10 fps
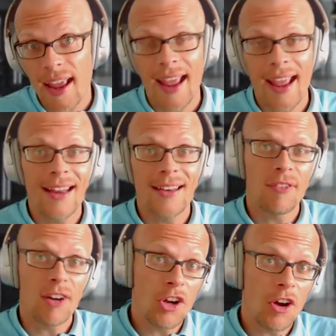And
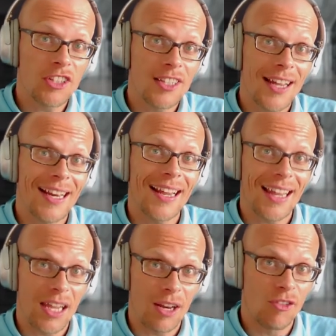very often I
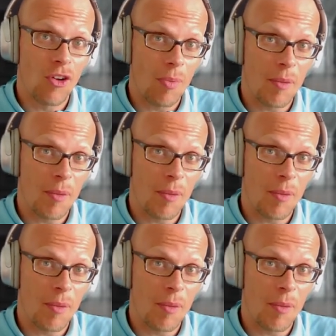gladly inform the